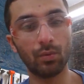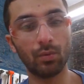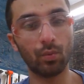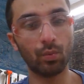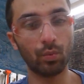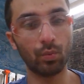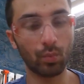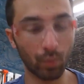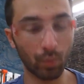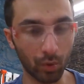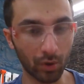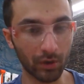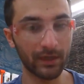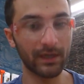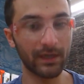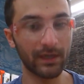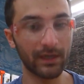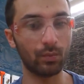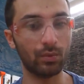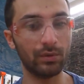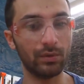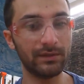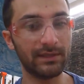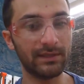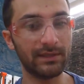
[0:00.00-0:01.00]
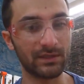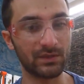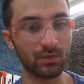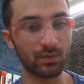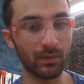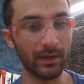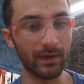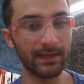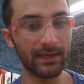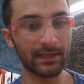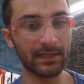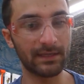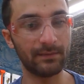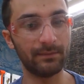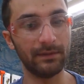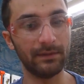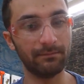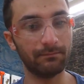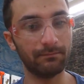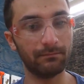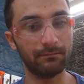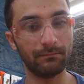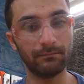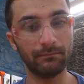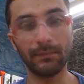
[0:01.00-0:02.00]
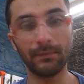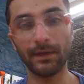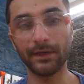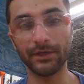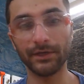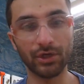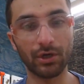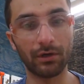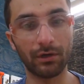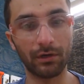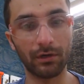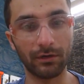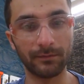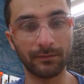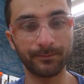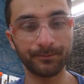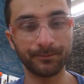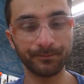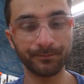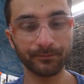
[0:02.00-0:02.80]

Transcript: working on wood that's wet can be much harder.